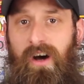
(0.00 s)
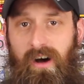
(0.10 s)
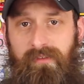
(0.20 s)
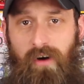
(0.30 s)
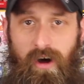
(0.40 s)

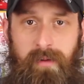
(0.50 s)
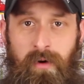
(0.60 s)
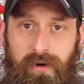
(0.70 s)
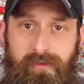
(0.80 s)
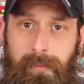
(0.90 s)
of
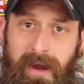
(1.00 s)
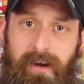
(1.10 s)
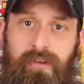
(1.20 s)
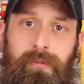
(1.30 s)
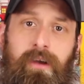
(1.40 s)
automotive
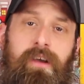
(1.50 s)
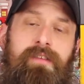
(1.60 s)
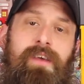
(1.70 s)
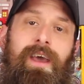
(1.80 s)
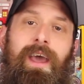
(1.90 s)
repair
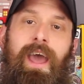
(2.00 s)
experience.